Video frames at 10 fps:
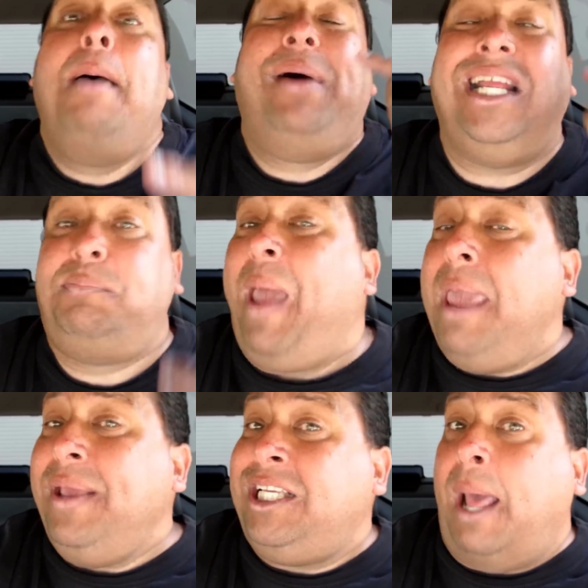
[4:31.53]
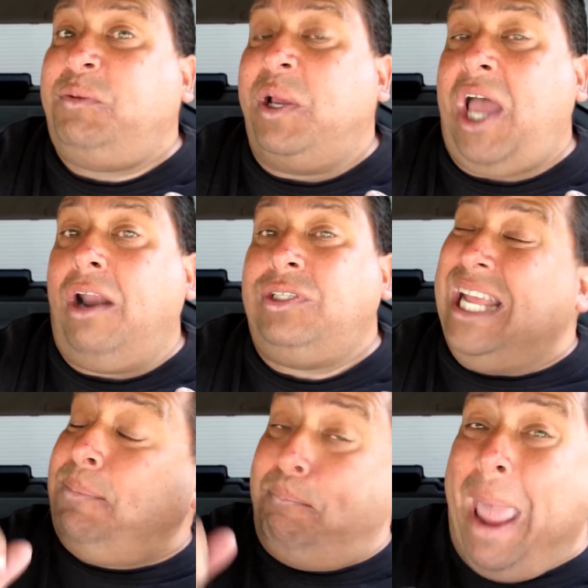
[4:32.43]
But it's baby steps, McDonald's.
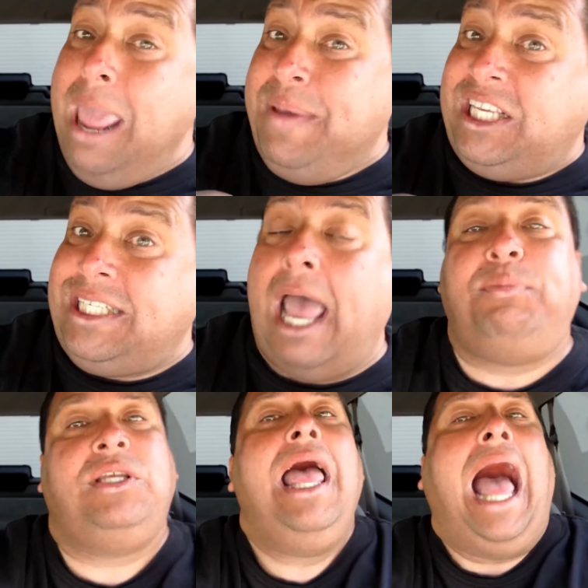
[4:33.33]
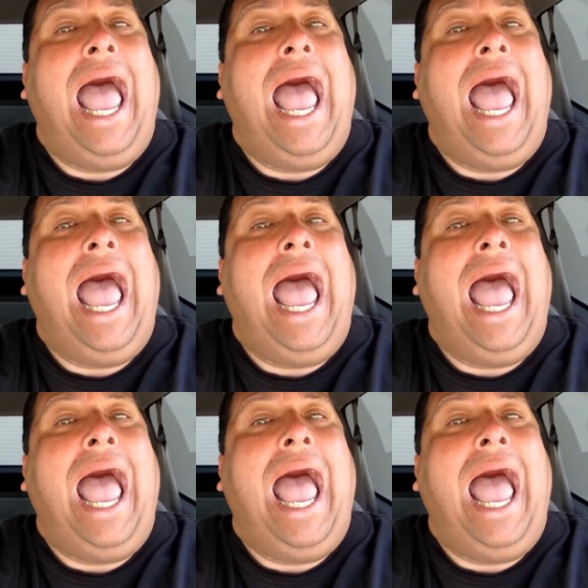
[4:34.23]
It's baby steps.